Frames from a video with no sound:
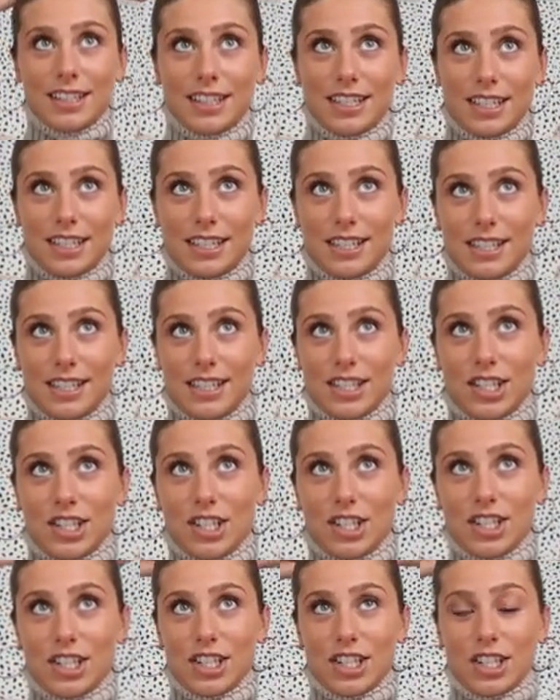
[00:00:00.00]
This
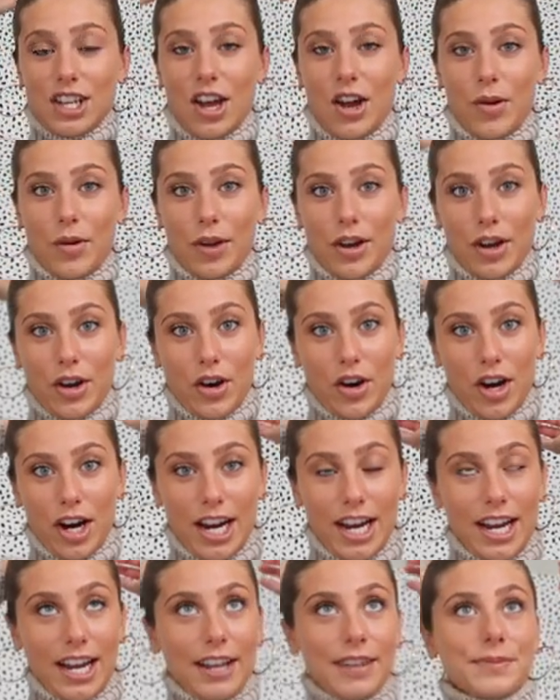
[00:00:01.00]
is just going
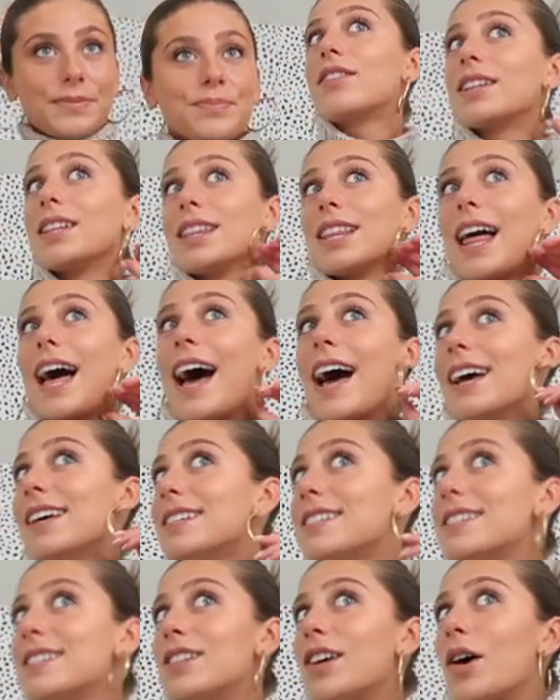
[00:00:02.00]
great. A
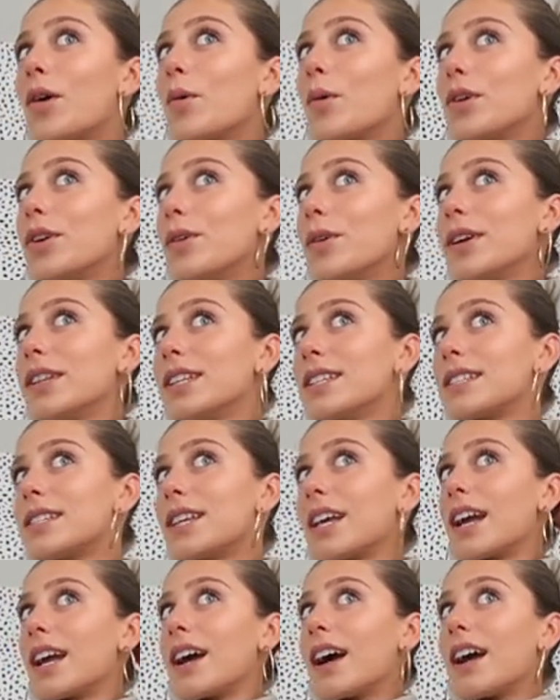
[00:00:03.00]
class, so we're doing
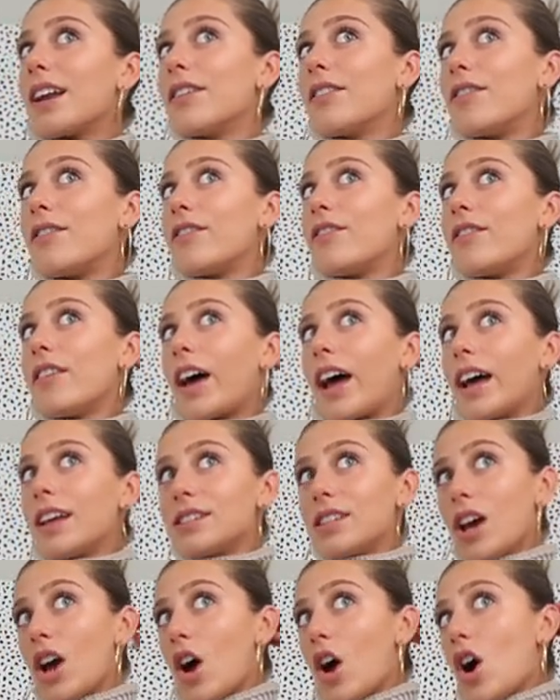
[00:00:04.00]
this like kind of
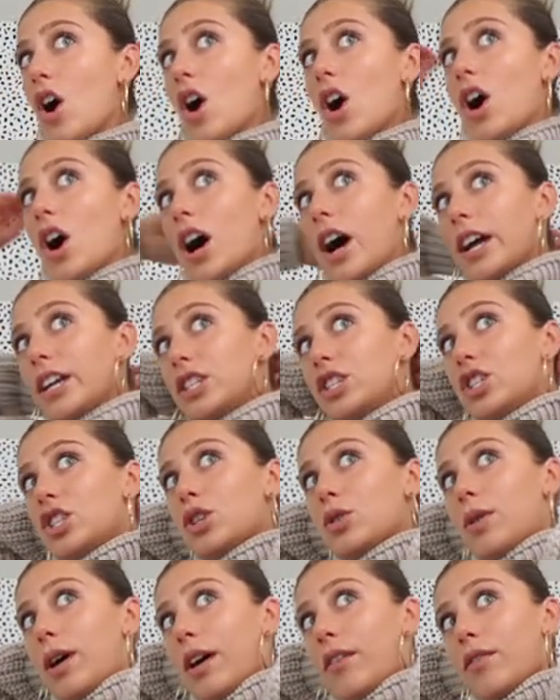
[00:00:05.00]
fast. I
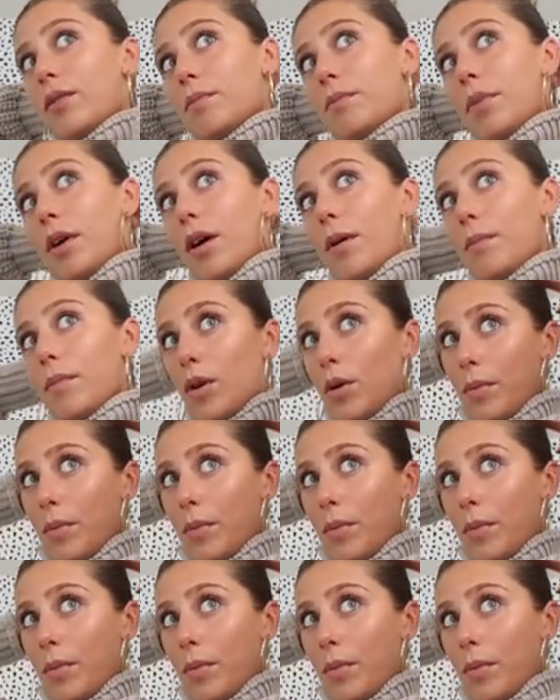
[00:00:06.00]
do have a bump.